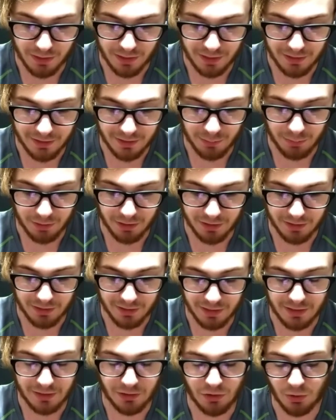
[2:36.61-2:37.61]
8 times out of
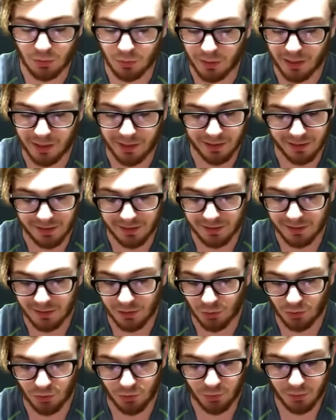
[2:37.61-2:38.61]
10 in 2K19
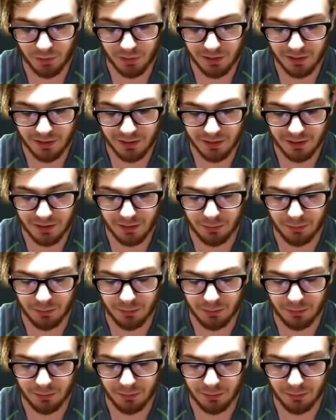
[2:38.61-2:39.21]
or 20,